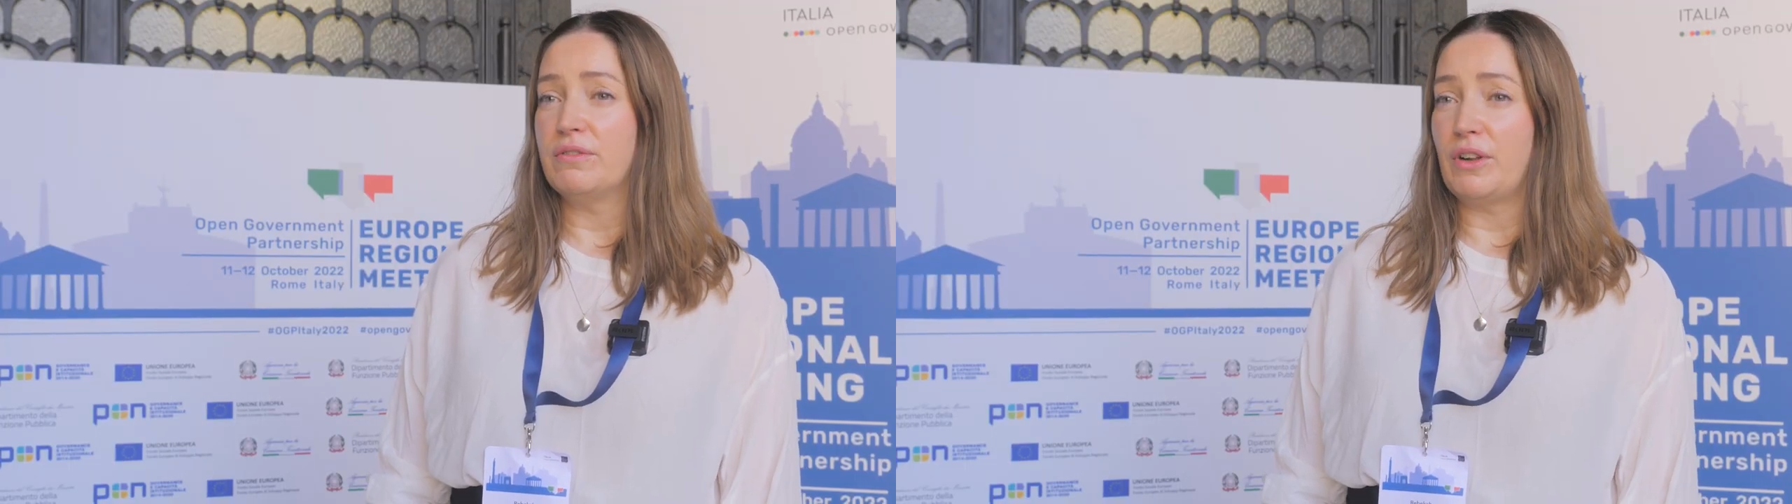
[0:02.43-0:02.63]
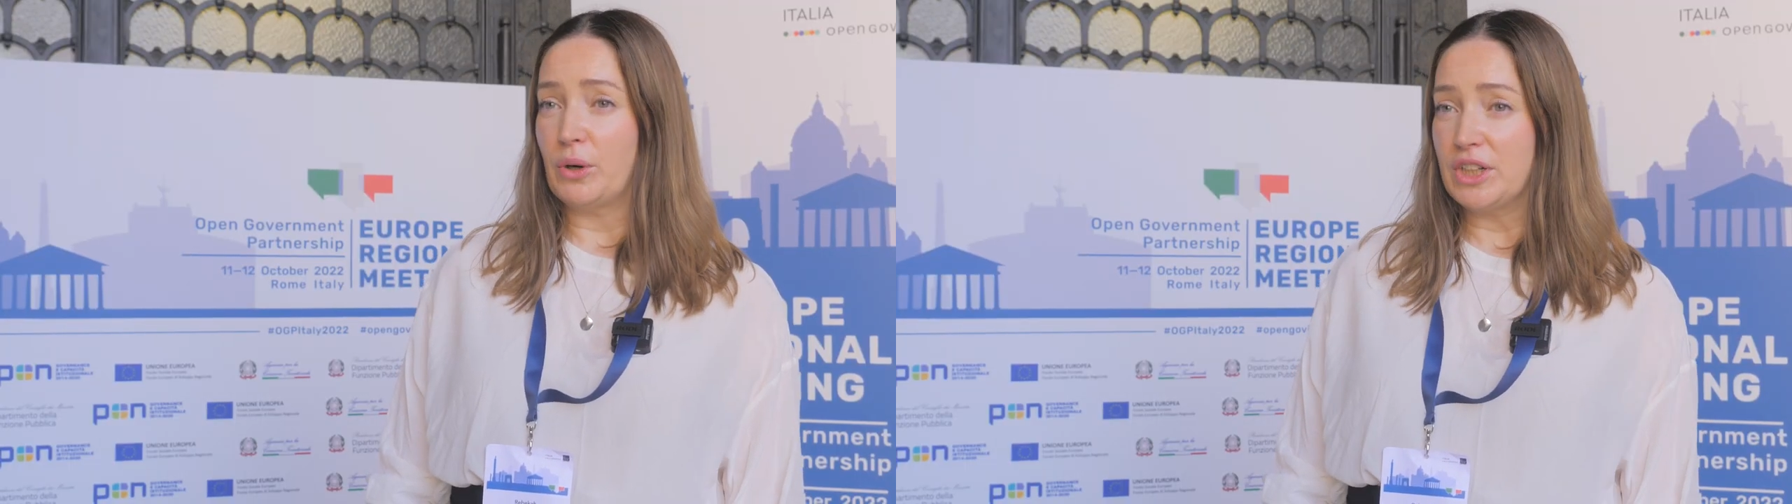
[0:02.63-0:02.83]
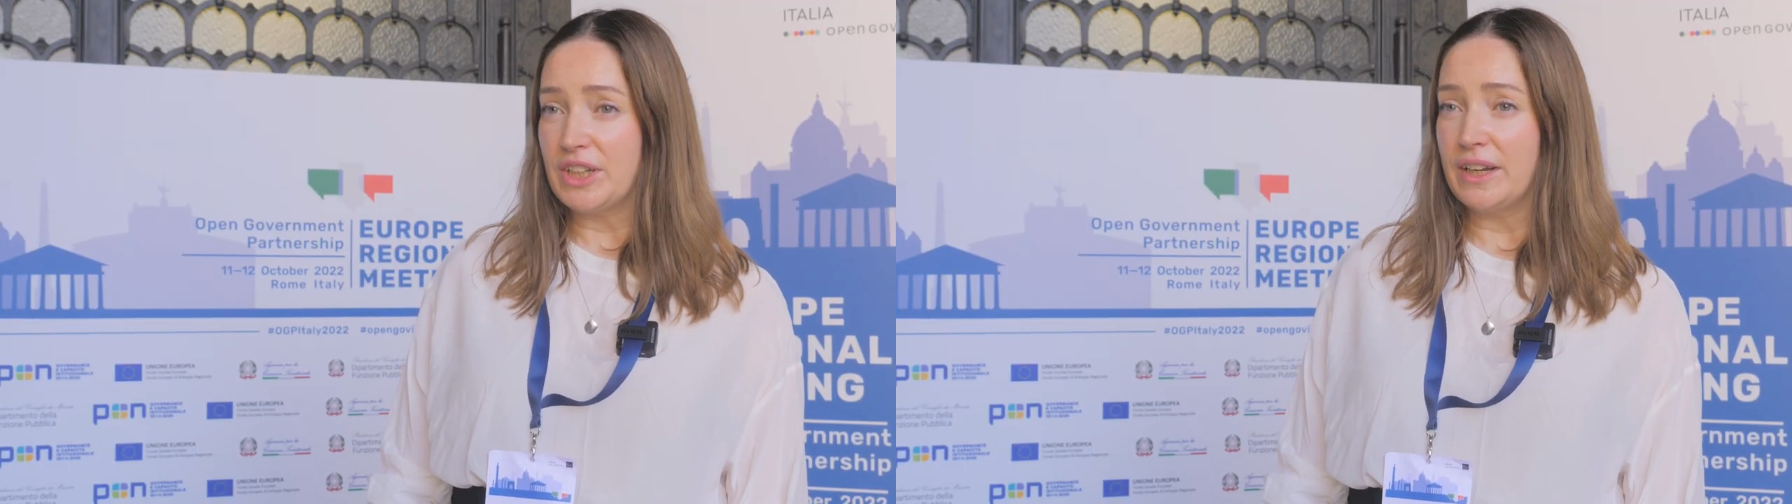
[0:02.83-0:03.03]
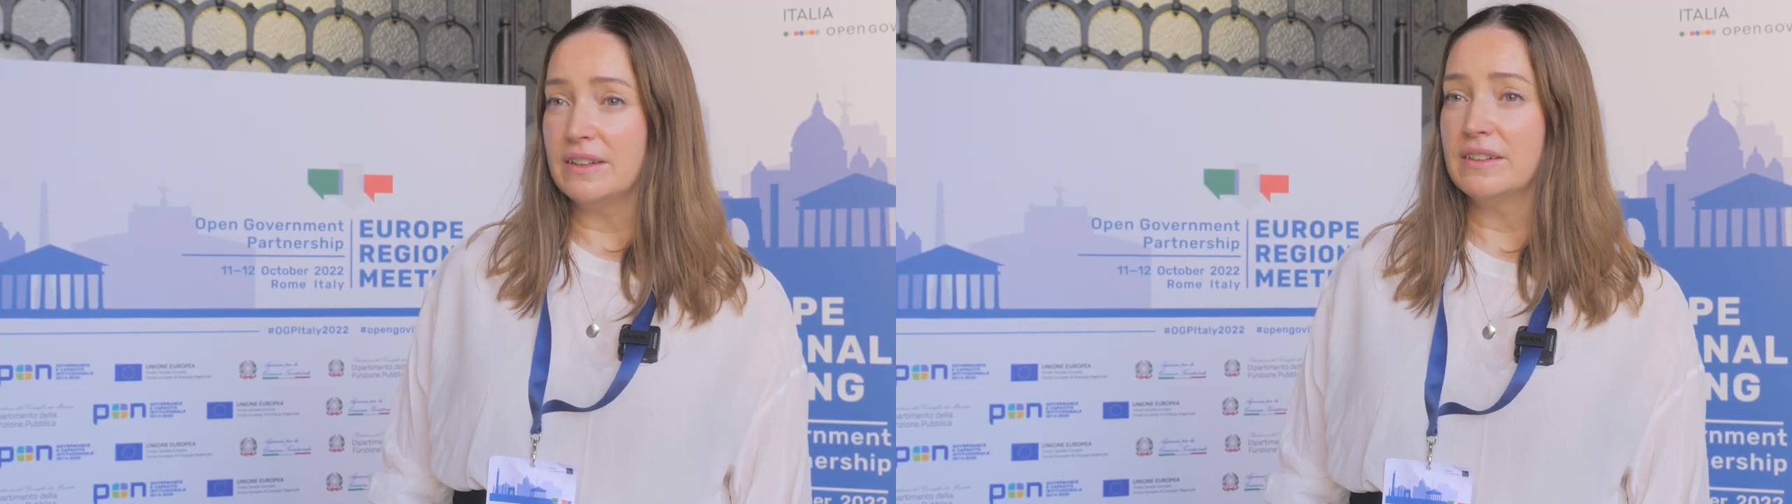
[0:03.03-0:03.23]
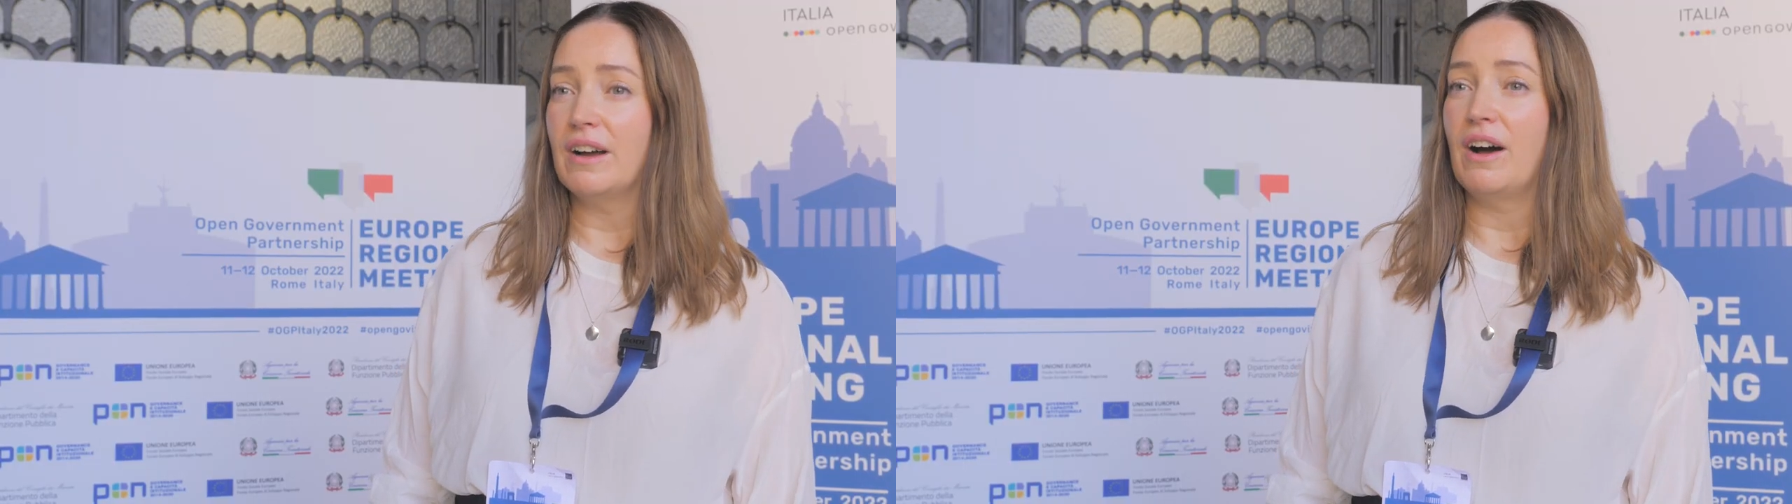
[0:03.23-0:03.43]

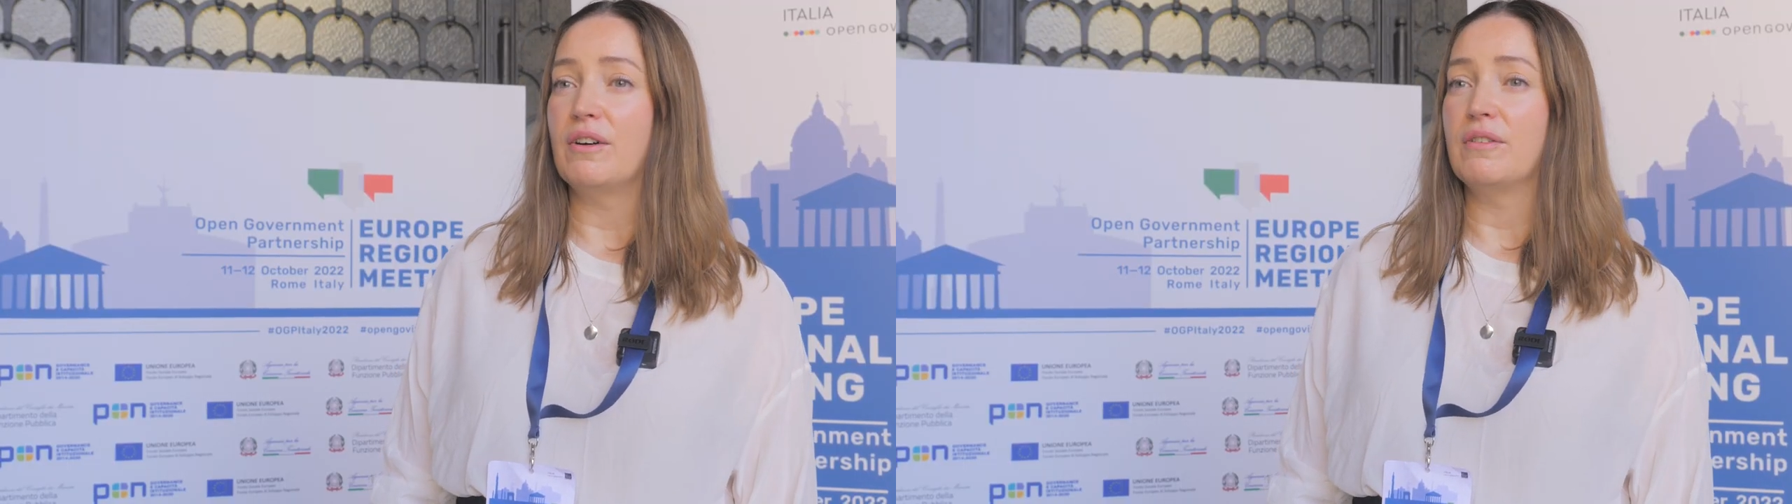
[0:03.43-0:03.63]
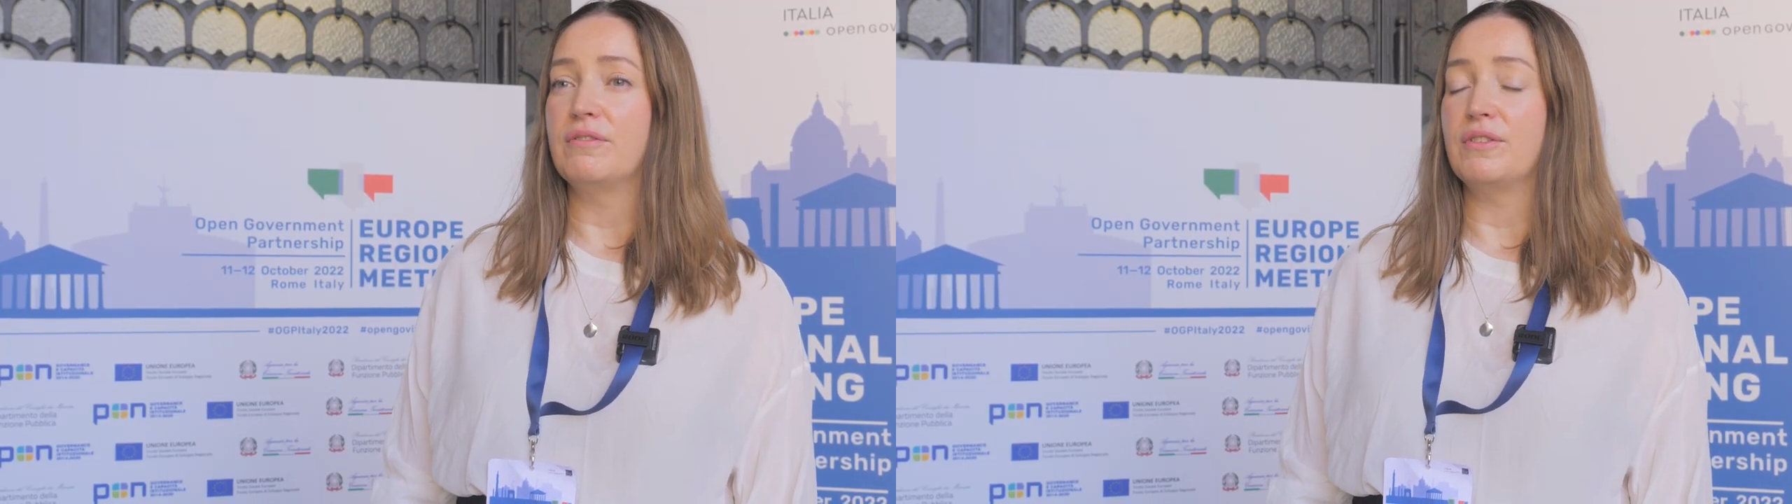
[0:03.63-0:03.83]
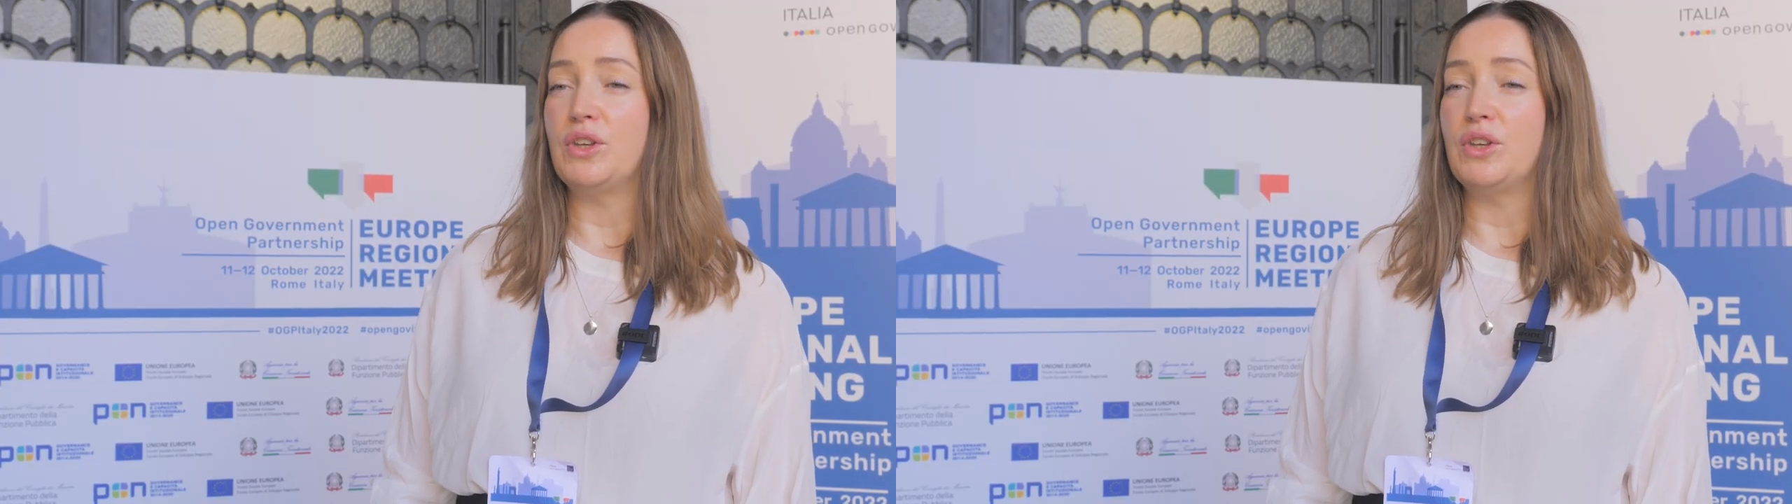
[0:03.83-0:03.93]
flourishing of